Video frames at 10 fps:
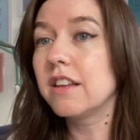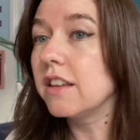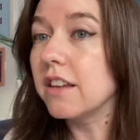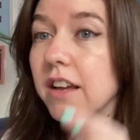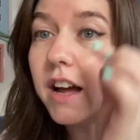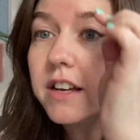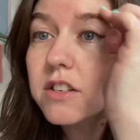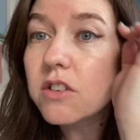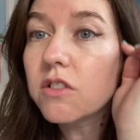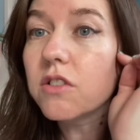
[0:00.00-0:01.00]
you can't
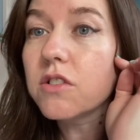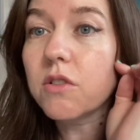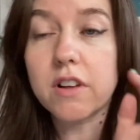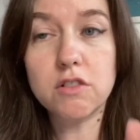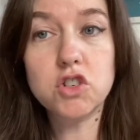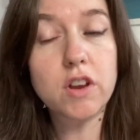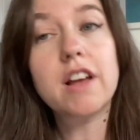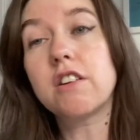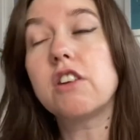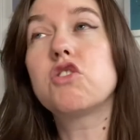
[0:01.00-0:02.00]
do so I'll show you
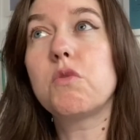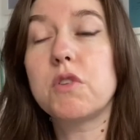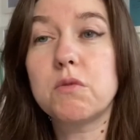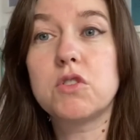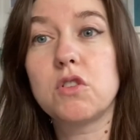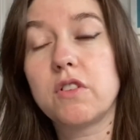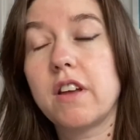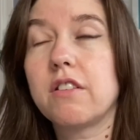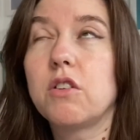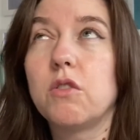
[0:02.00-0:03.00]
I'll show you what you do
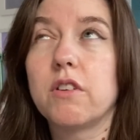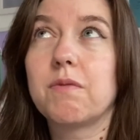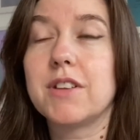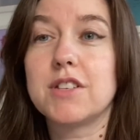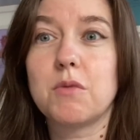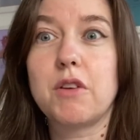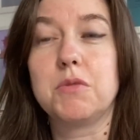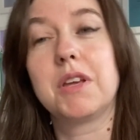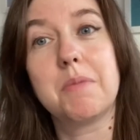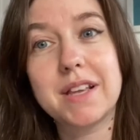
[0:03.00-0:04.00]
if you know this is how to
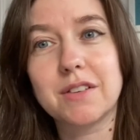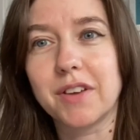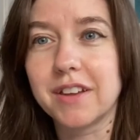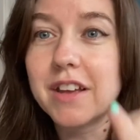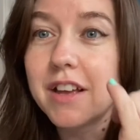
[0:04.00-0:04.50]
make a mess of it